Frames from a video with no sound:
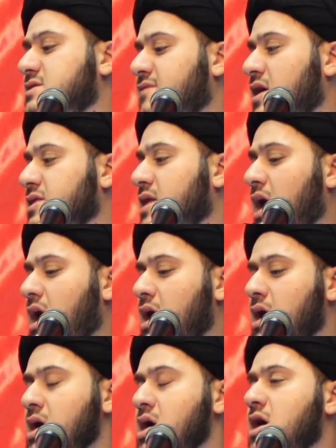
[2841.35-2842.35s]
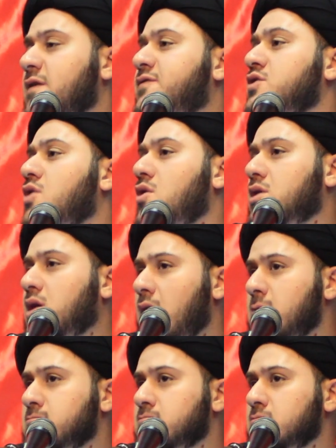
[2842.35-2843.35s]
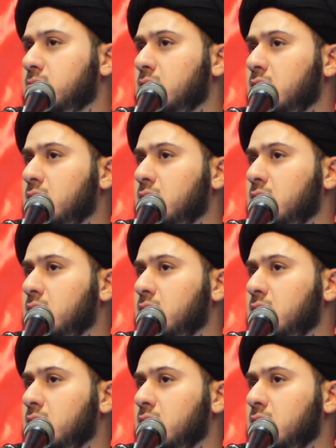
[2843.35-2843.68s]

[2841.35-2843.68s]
of Allah if you don't come.